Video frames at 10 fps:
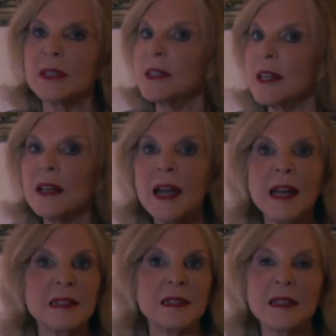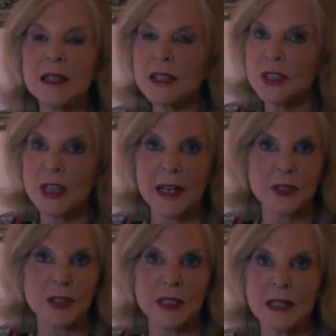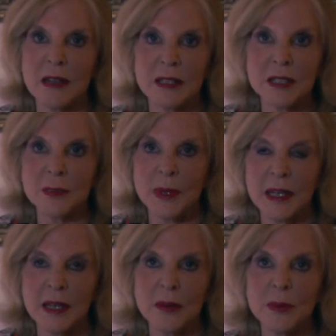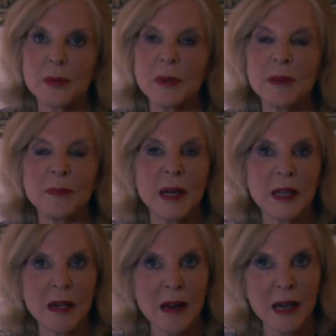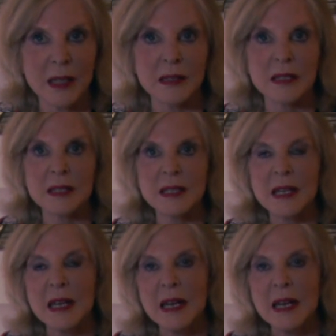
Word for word: And then I had another tragedy last week with one of my clients.